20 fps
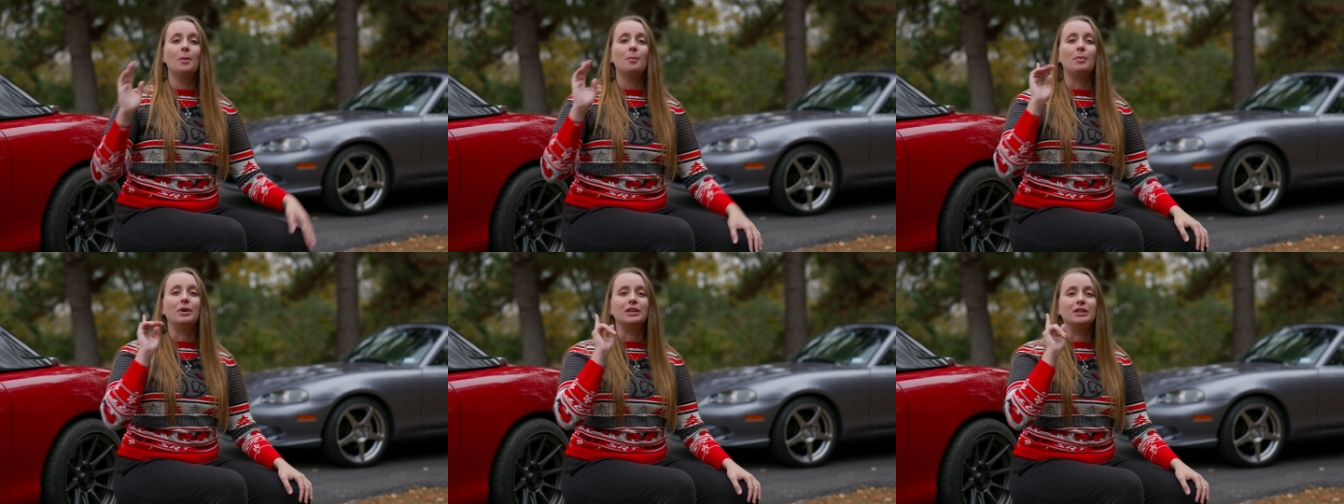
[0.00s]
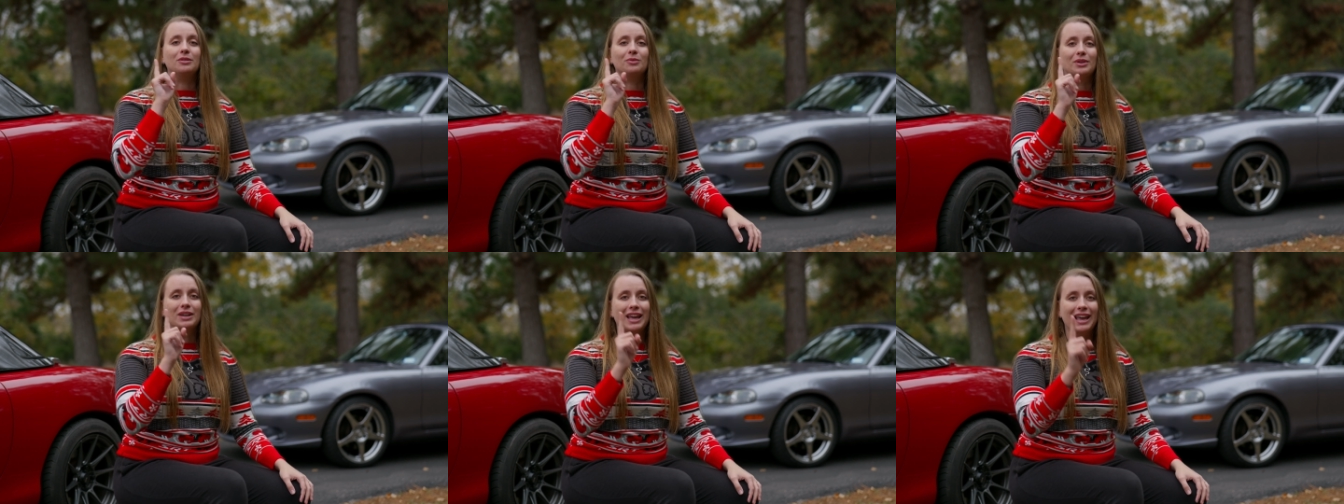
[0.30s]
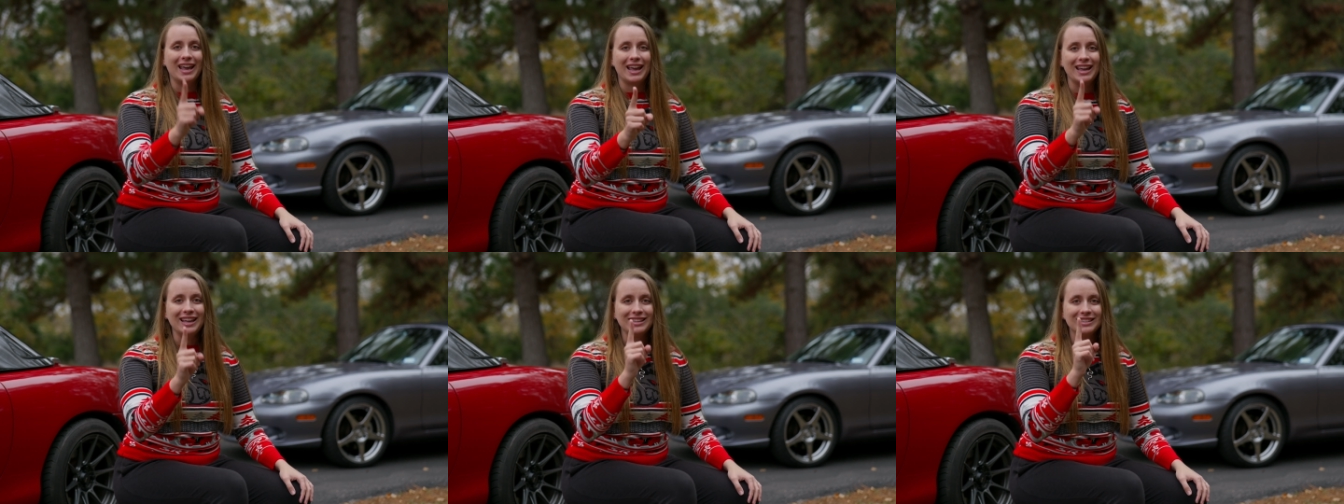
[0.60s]
but you
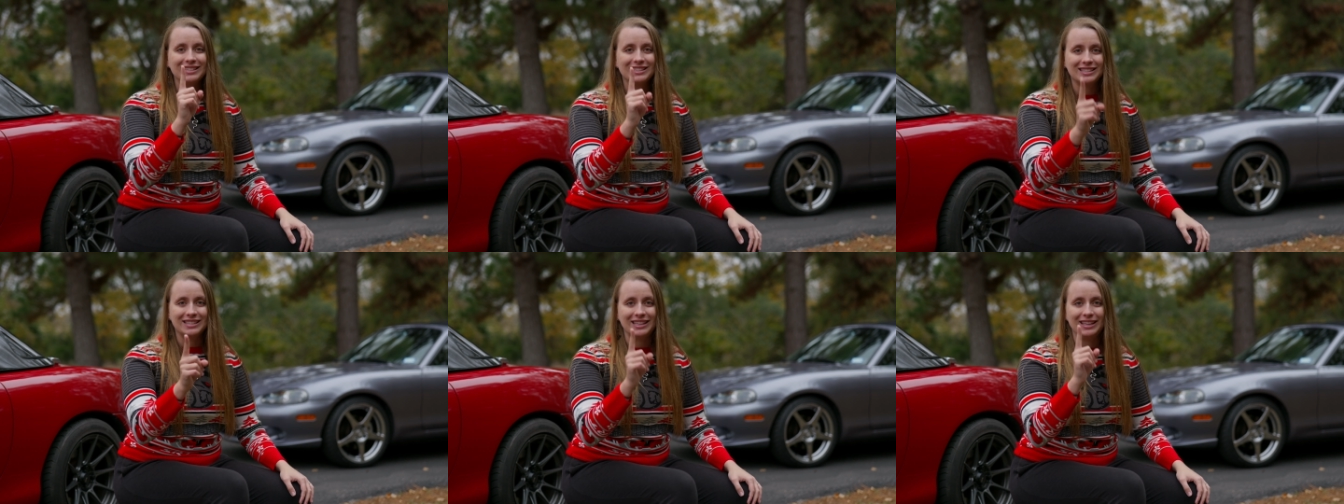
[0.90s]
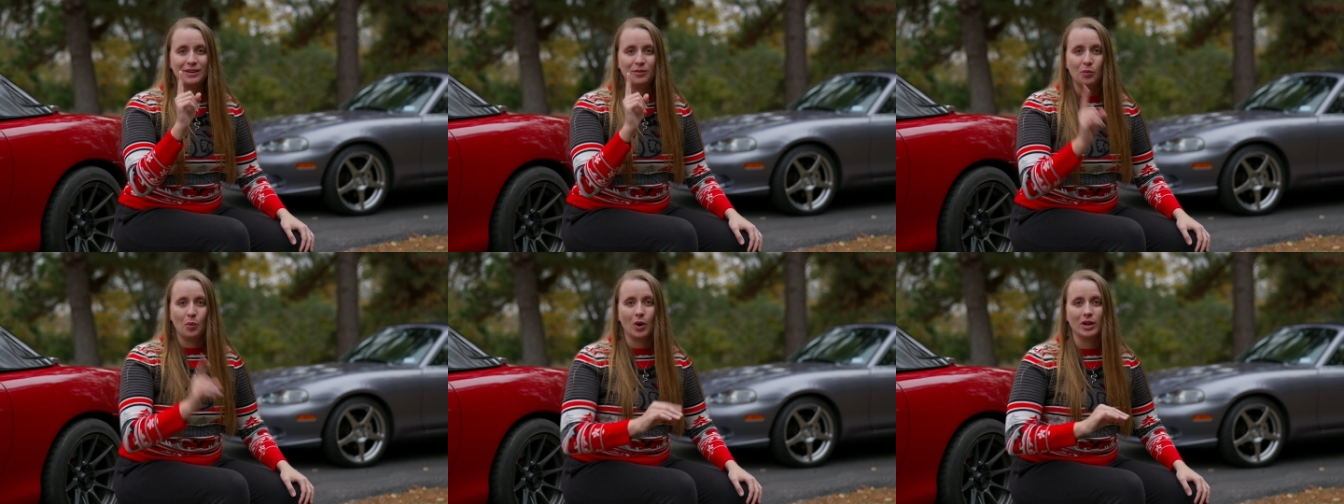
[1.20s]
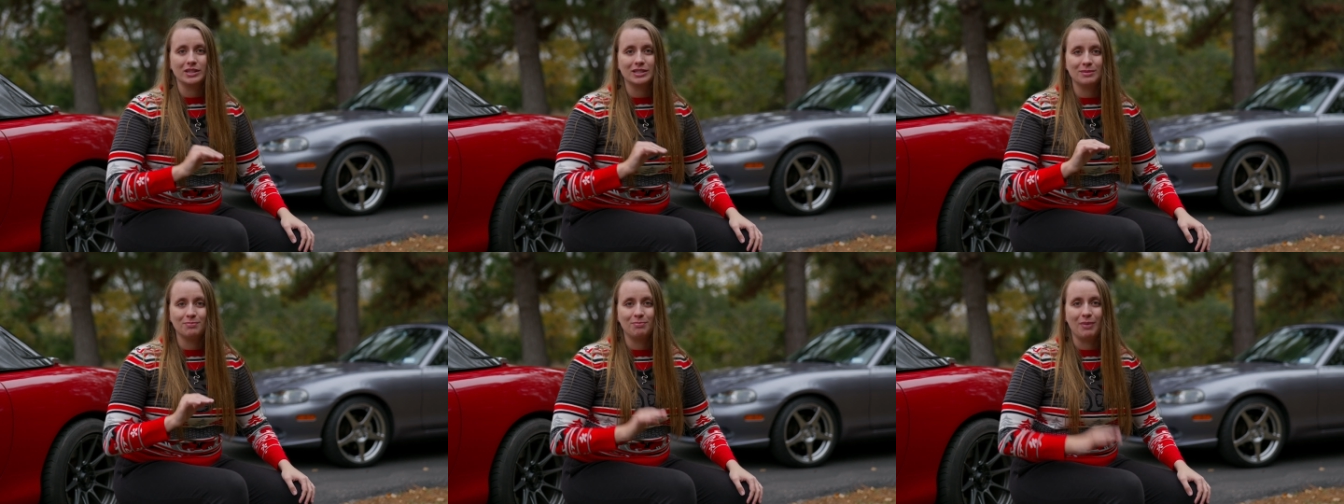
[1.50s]
can't see
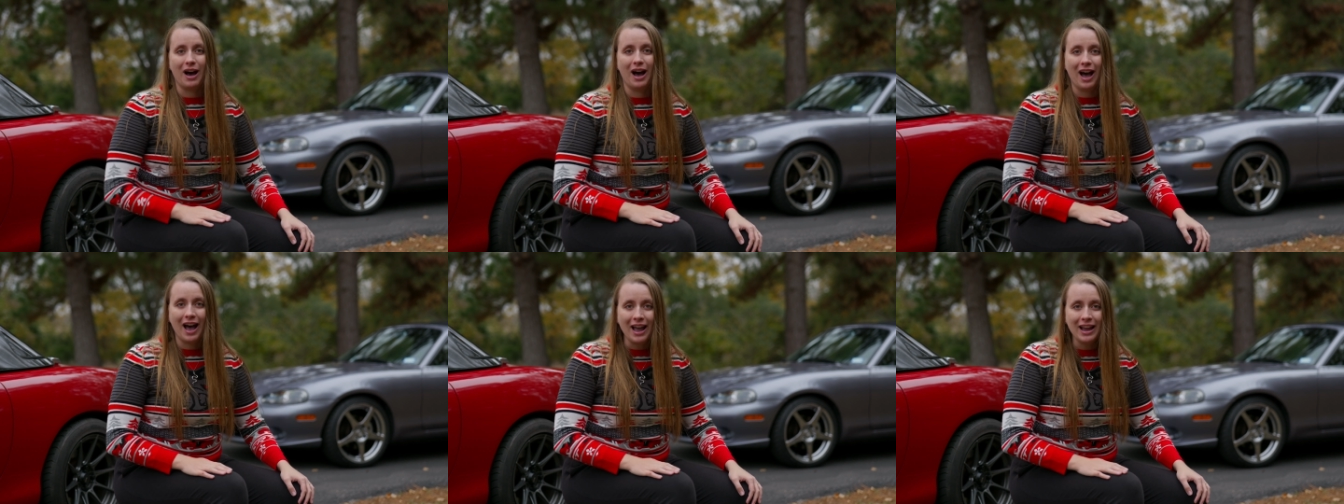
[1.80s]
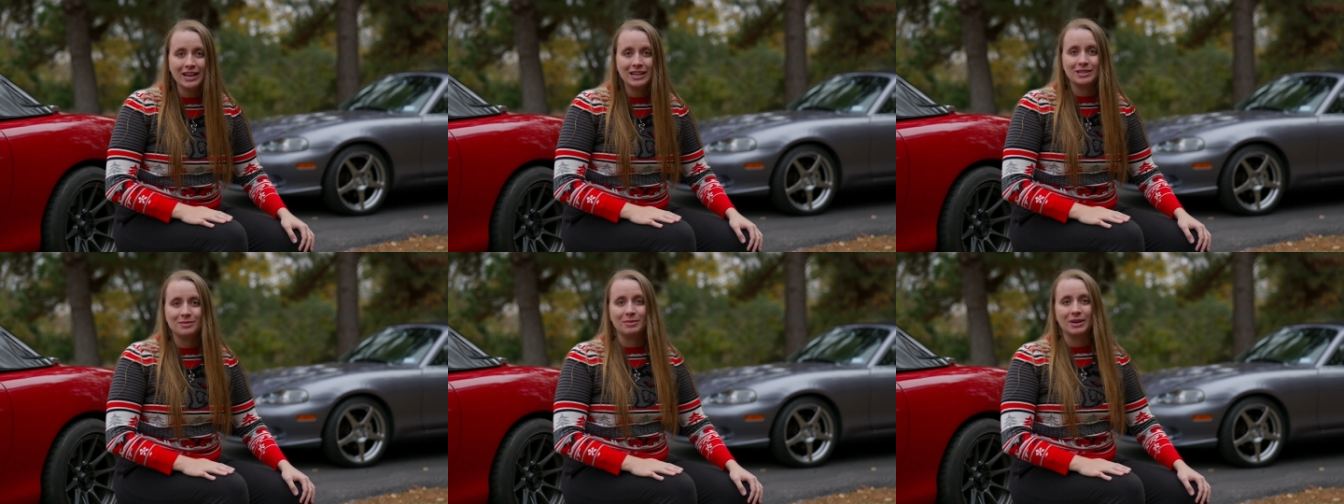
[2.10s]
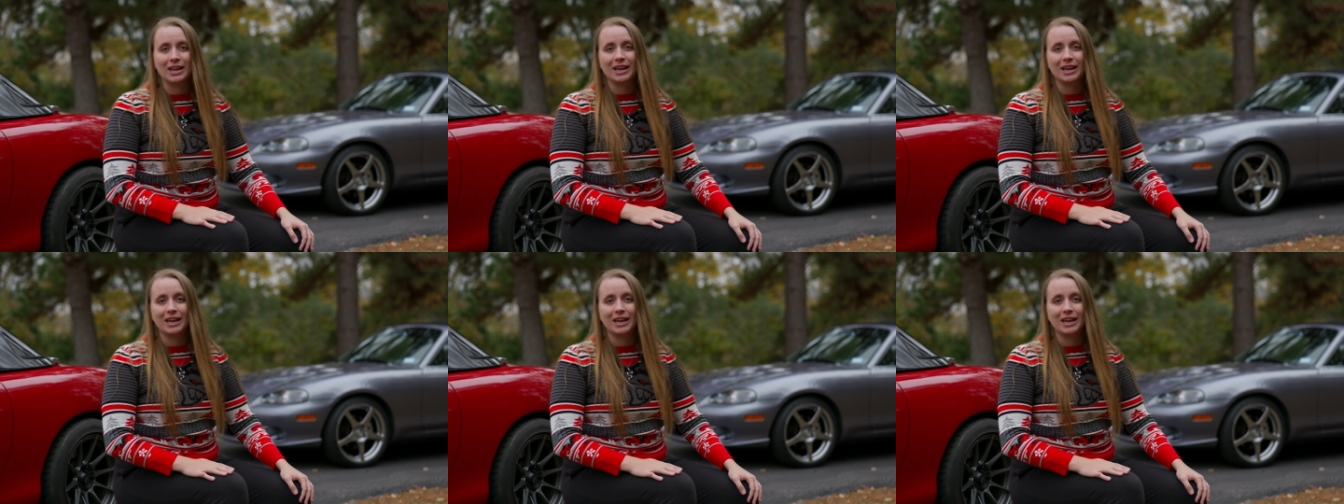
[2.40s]
what's behind